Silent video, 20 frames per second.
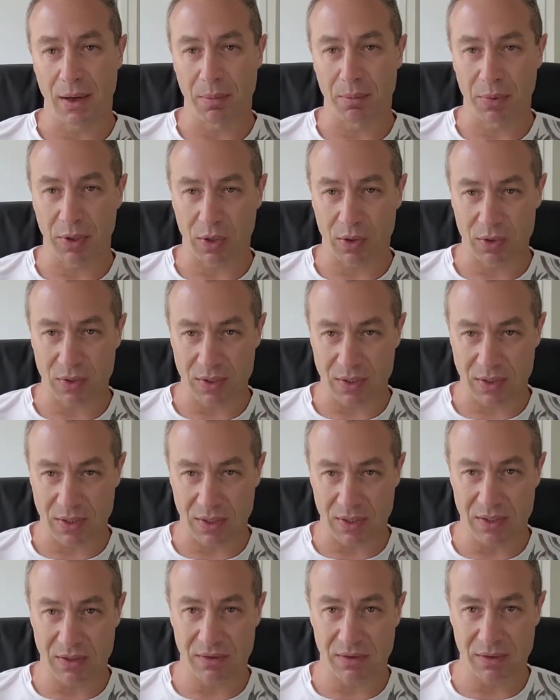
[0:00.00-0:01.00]
because
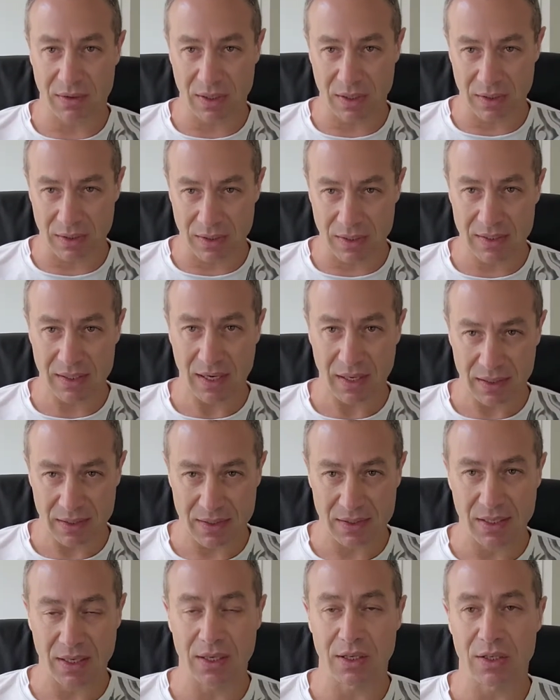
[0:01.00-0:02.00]
this
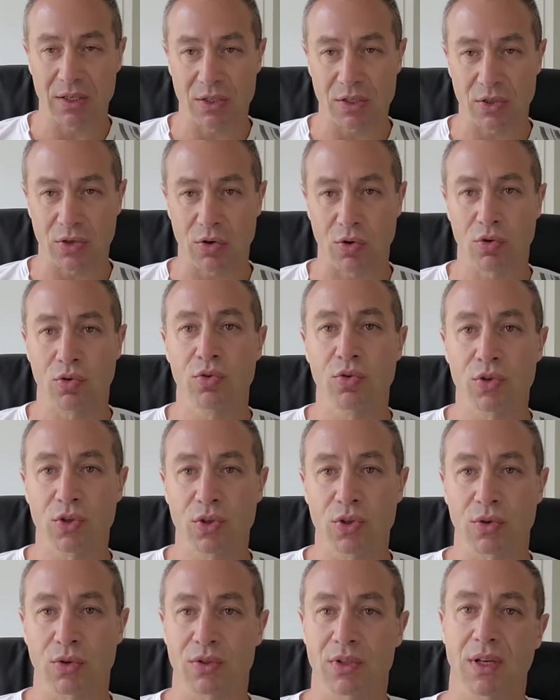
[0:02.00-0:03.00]
understanding is
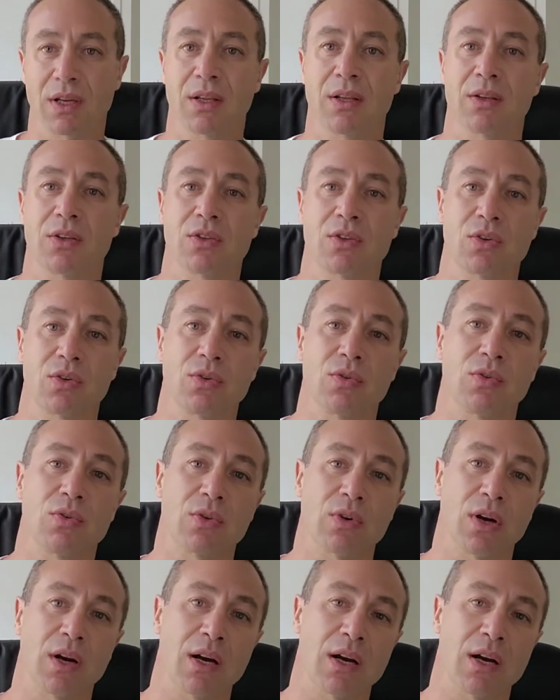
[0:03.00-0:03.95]
crucial to